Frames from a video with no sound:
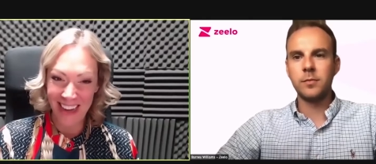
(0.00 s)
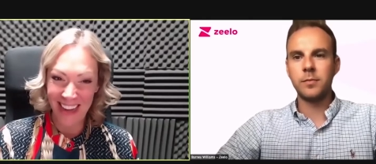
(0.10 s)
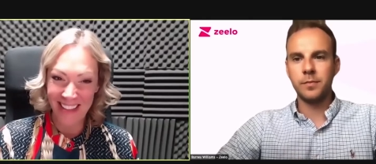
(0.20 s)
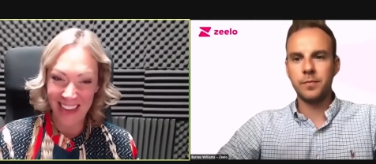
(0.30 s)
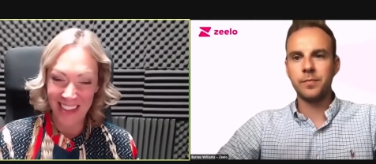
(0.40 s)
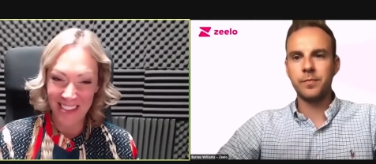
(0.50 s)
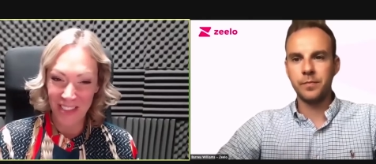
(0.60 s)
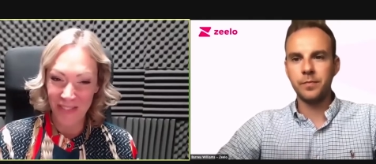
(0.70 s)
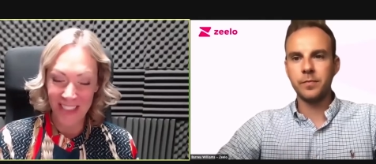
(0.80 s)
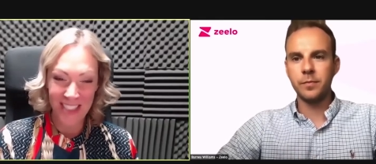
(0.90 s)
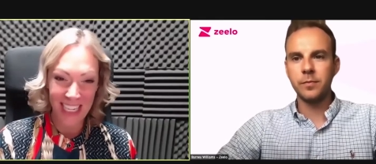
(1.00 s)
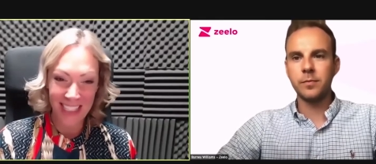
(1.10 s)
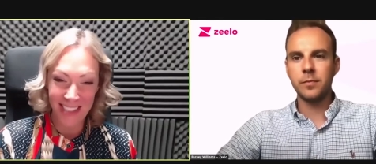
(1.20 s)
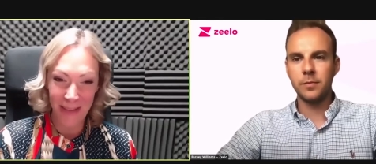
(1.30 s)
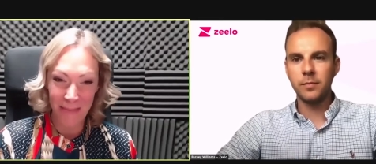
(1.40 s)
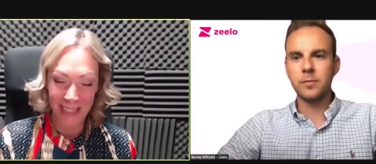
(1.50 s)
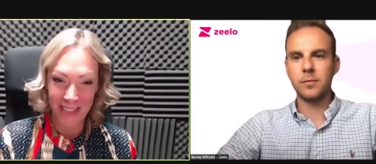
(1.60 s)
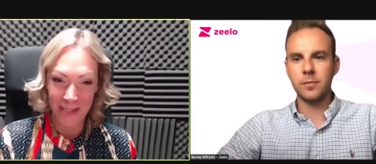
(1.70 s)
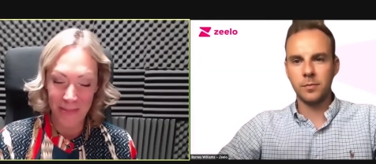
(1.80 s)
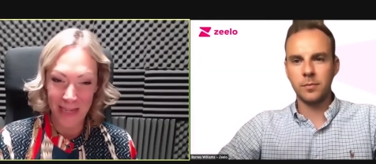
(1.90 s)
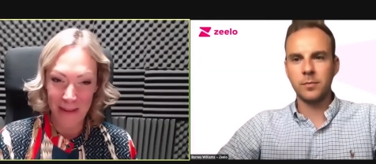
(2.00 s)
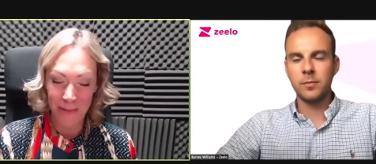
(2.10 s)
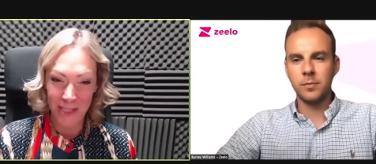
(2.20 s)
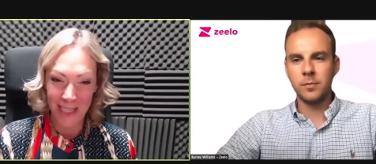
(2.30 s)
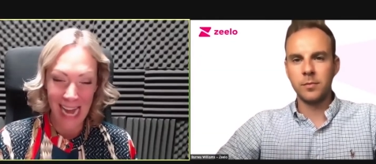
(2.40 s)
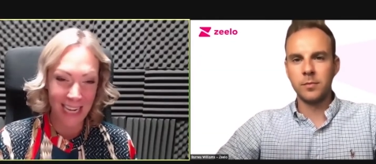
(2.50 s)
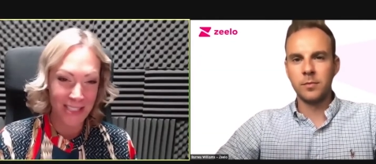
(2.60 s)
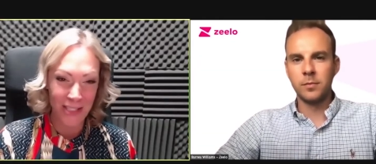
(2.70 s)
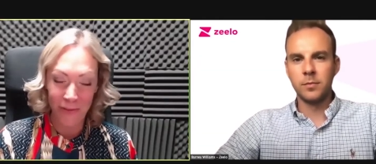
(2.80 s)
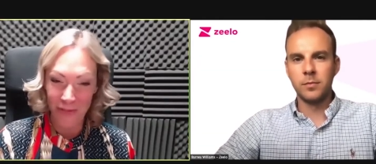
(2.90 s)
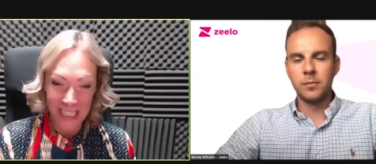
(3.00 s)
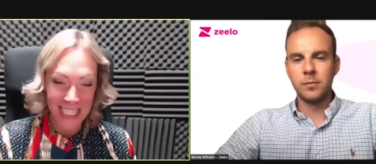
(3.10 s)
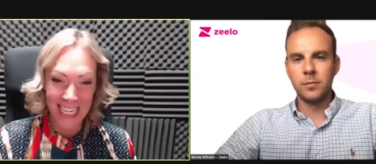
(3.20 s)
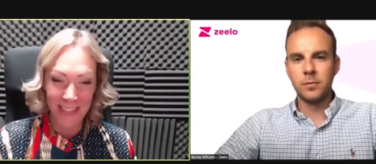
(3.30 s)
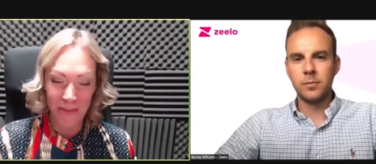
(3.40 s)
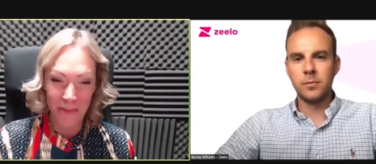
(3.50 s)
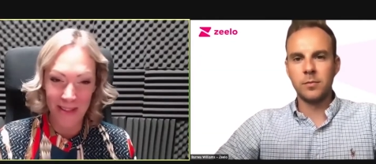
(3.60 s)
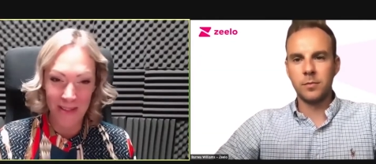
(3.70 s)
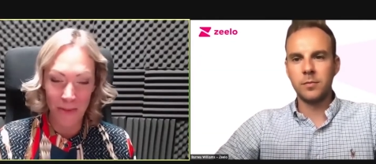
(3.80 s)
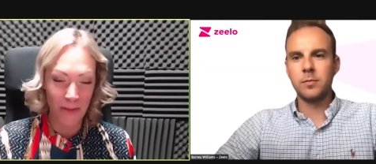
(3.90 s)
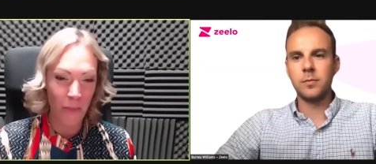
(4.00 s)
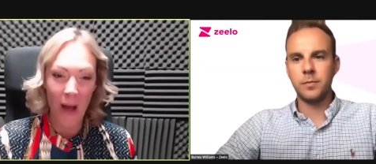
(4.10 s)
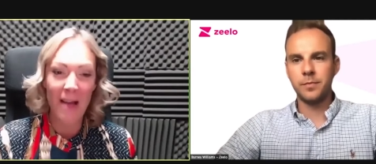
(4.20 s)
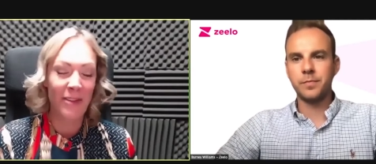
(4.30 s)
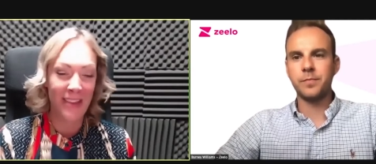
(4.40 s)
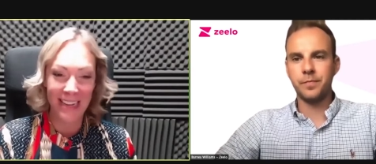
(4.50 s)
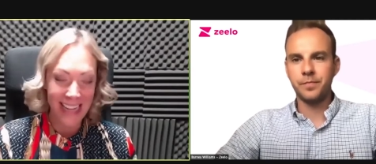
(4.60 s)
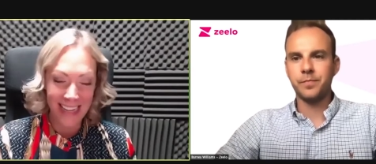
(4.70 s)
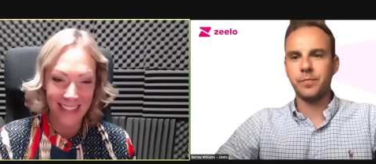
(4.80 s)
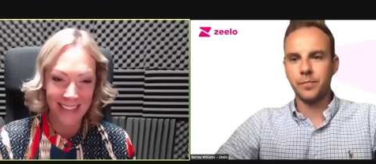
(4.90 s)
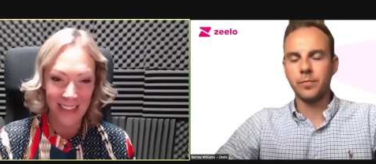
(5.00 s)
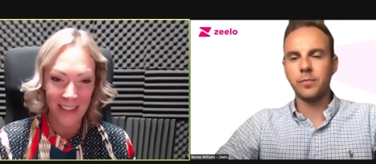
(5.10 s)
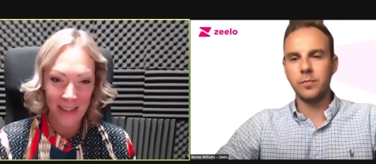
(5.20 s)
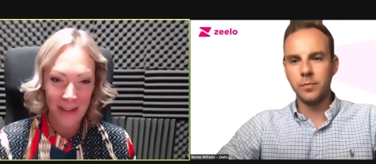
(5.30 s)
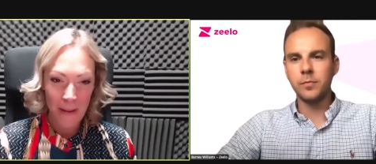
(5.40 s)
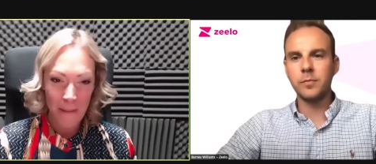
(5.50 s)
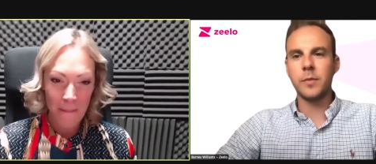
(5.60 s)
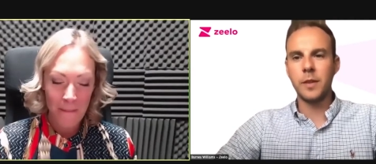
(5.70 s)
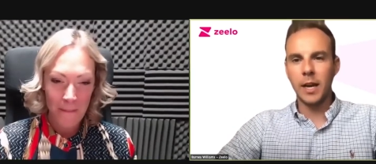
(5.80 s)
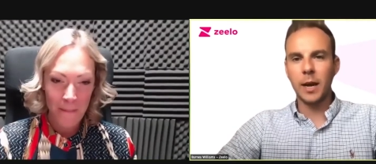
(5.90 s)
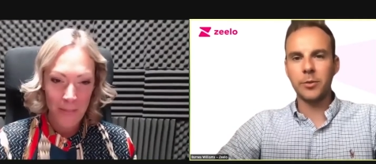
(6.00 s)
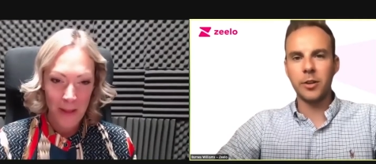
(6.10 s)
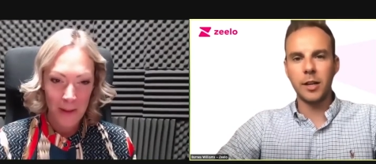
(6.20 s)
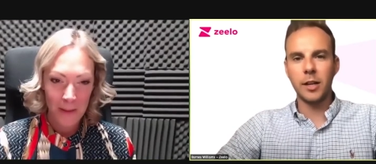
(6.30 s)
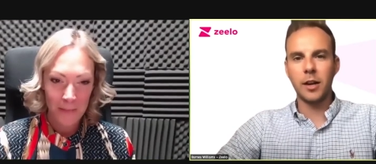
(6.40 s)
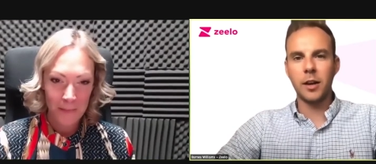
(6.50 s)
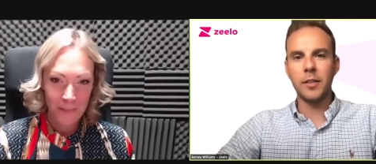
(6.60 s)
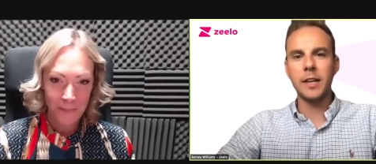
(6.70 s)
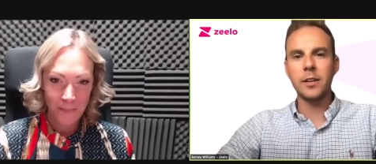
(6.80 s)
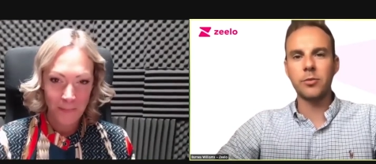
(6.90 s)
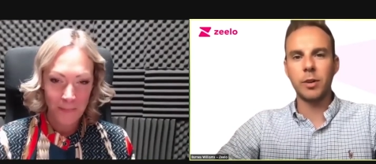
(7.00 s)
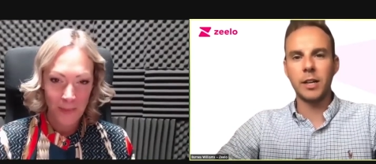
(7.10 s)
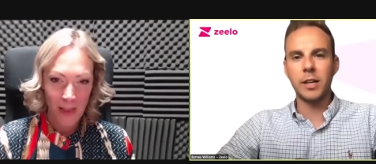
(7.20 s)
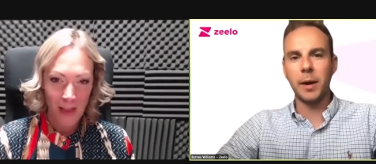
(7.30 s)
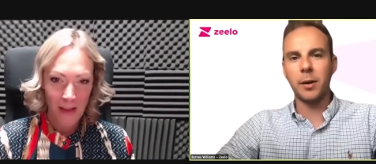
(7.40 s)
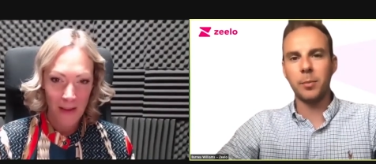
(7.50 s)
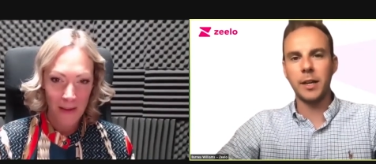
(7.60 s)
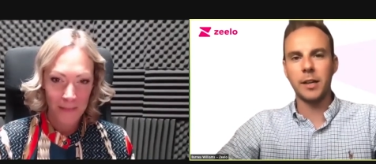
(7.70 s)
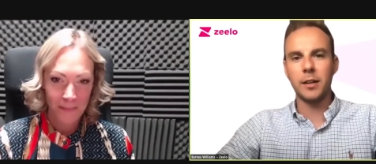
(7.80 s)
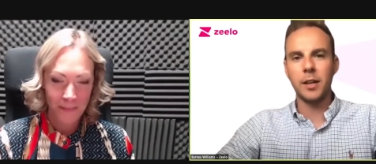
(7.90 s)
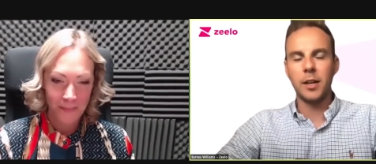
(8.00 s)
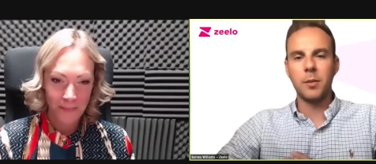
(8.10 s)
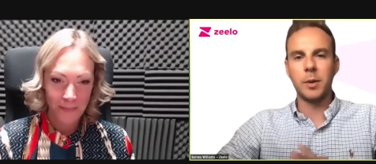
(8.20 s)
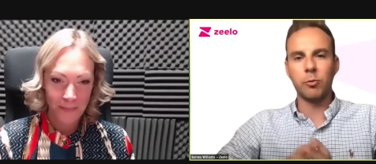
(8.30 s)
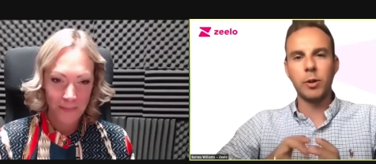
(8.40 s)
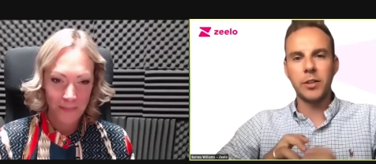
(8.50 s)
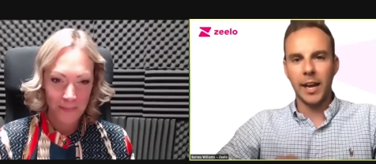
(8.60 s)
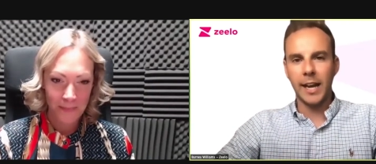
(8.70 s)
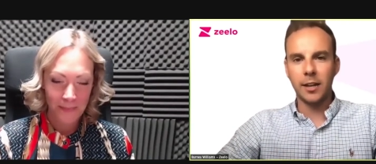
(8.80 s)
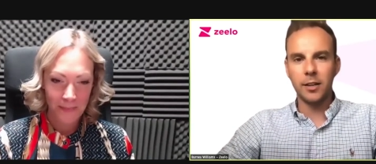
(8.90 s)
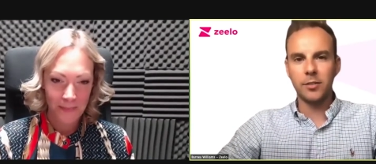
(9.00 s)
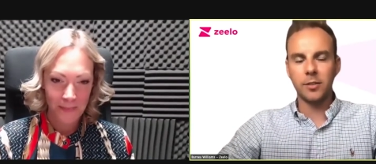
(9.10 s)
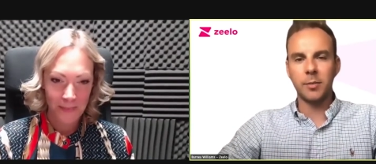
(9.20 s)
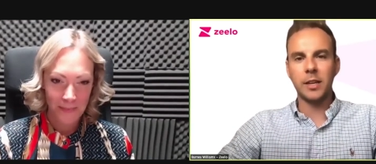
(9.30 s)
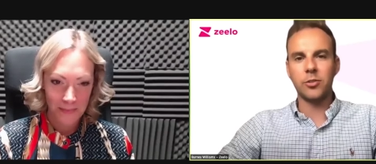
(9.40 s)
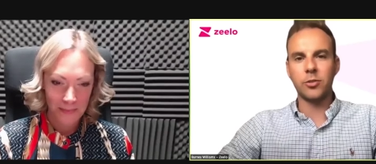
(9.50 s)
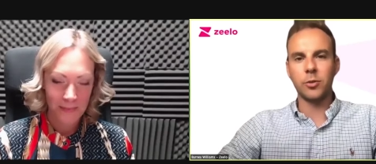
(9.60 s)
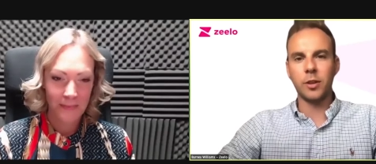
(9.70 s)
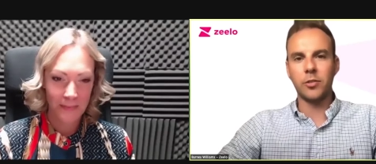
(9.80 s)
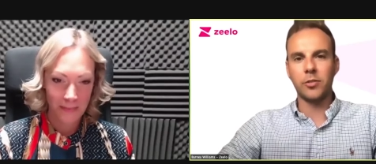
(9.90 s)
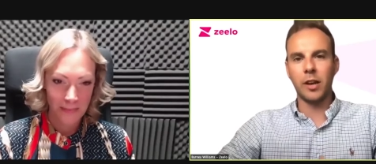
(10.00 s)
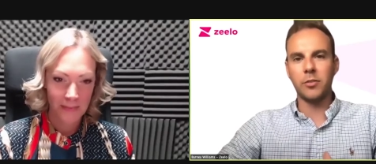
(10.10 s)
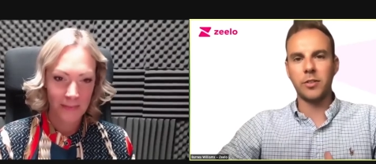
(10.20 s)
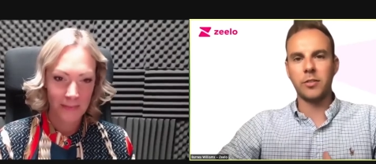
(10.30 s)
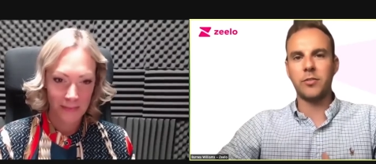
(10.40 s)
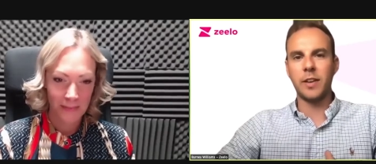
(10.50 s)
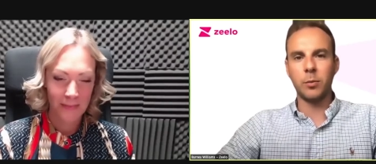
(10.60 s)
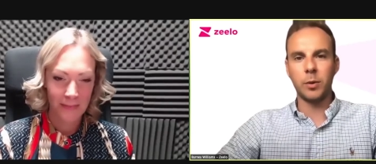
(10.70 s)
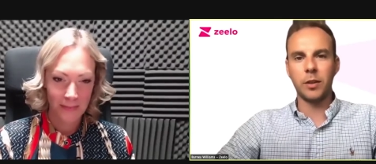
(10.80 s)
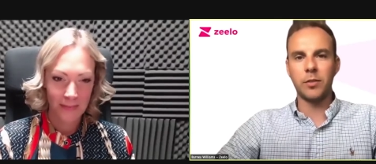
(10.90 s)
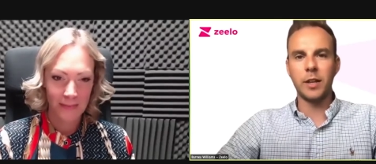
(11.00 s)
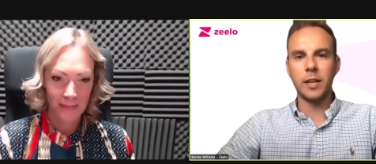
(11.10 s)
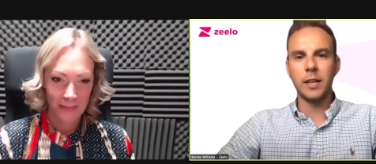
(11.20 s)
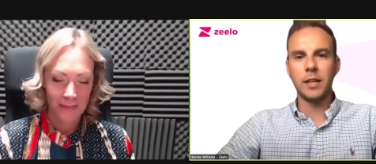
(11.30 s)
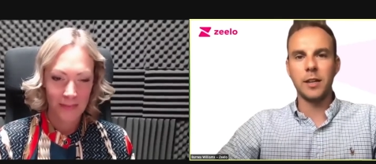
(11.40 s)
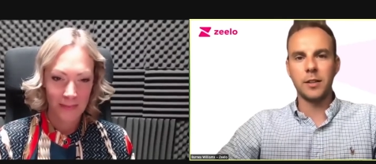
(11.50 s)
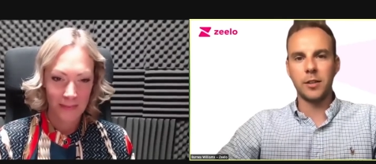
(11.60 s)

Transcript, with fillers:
Speaker 1: that that's just fantastic because you'll be able to actually just fit in with with whatever they need.
Speaker 2: Yeah, absolutely. I, I think it's really about being being really tailored and making sure that the services fit with the